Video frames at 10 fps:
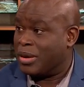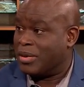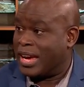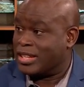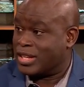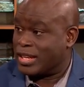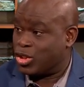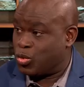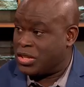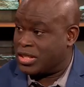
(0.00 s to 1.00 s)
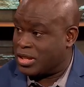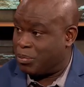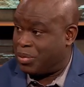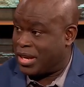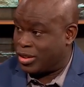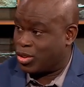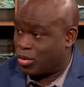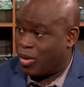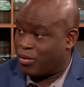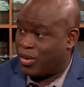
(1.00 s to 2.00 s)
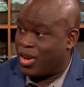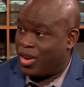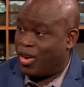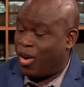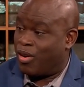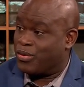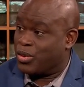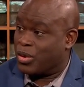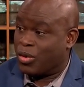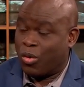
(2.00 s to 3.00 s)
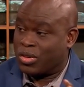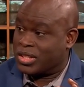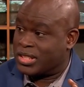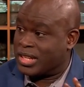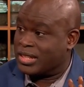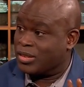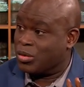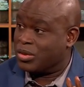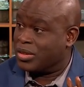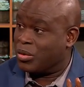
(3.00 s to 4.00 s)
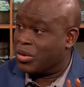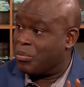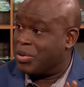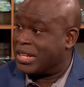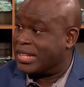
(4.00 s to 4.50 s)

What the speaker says: I tweeted a picture of you, and all of a sudden all the big